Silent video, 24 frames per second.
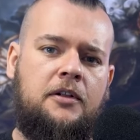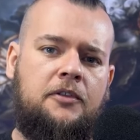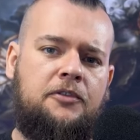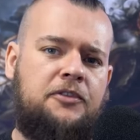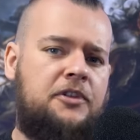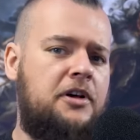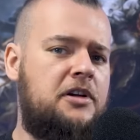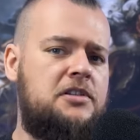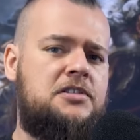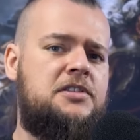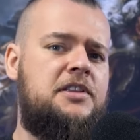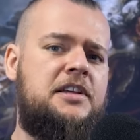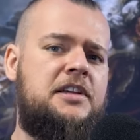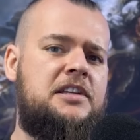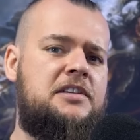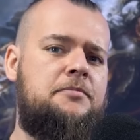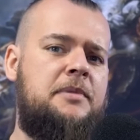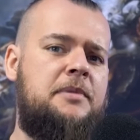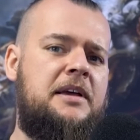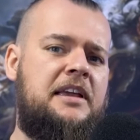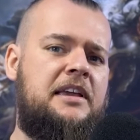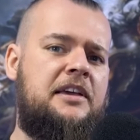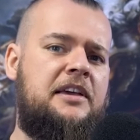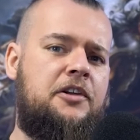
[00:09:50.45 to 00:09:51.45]
Does this
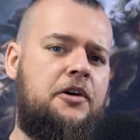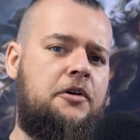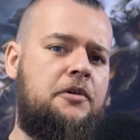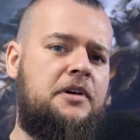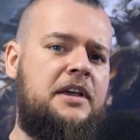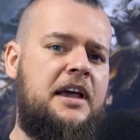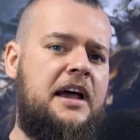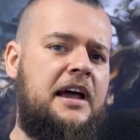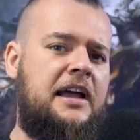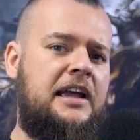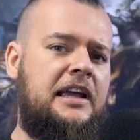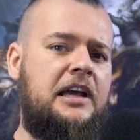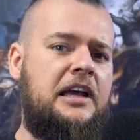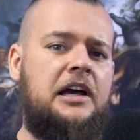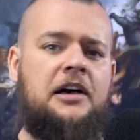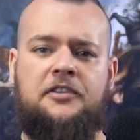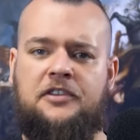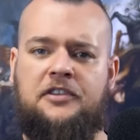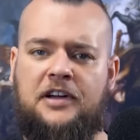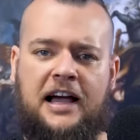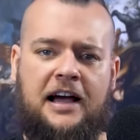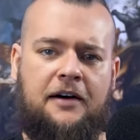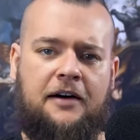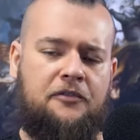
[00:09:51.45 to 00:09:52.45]
make it okay
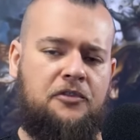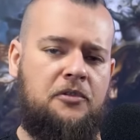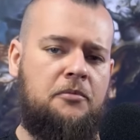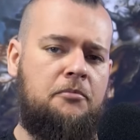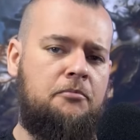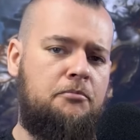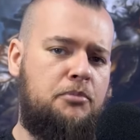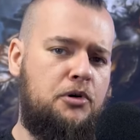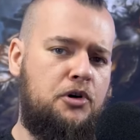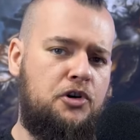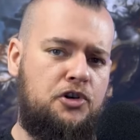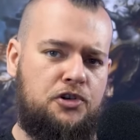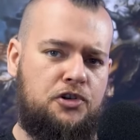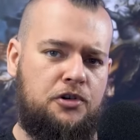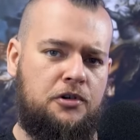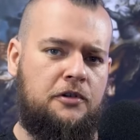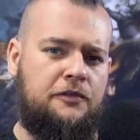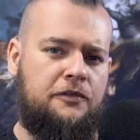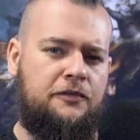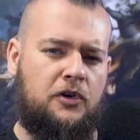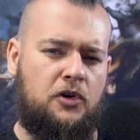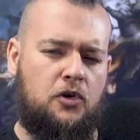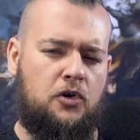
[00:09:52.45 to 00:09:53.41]
to have them butchered for